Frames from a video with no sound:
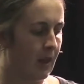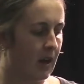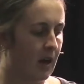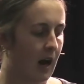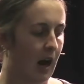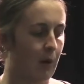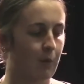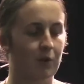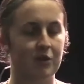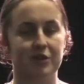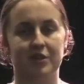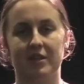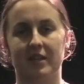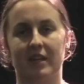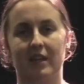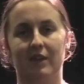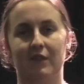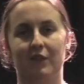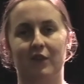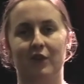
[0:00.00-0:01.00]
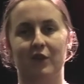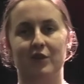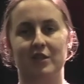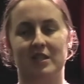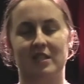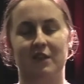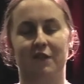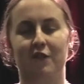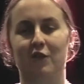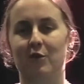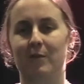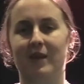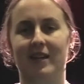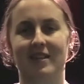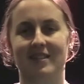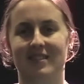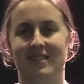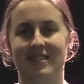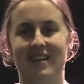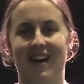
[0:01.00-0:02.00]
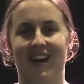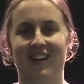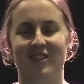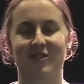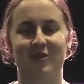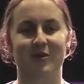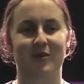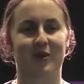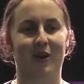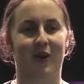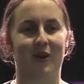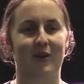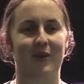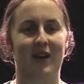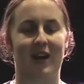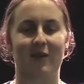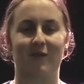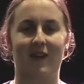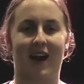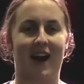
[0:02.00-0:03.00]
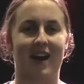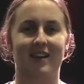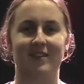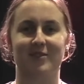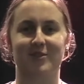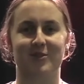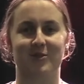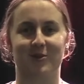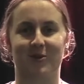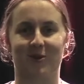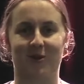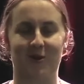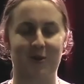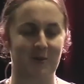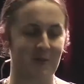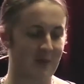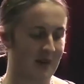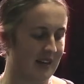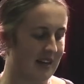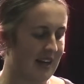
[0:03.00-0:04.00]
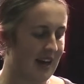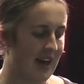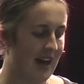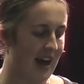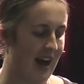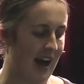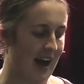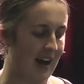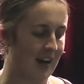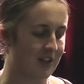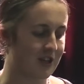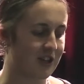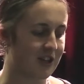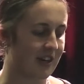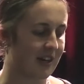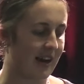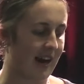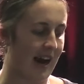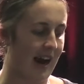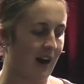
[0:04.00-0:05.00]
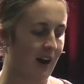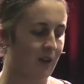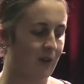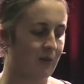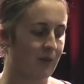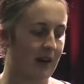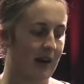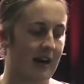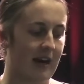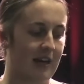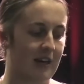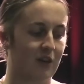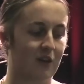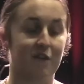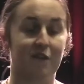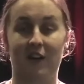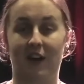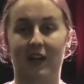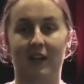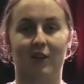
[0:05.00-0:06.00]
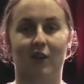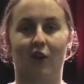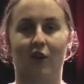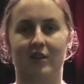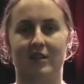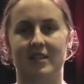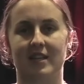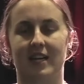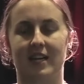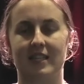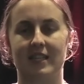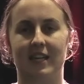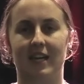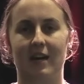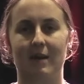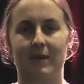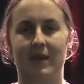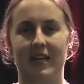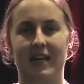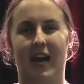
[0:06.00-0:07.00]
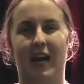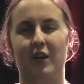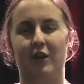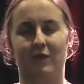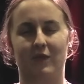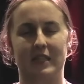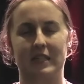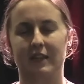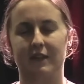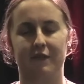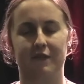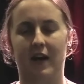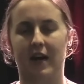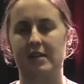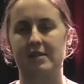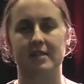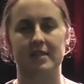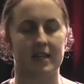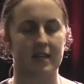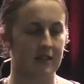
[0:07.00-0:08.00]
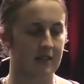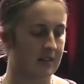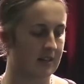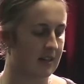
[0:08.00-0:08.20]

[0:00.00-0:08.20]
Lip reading: I want to give you just a few minutes now to go around your group, share how you found lockdown, and I mean how you really found it.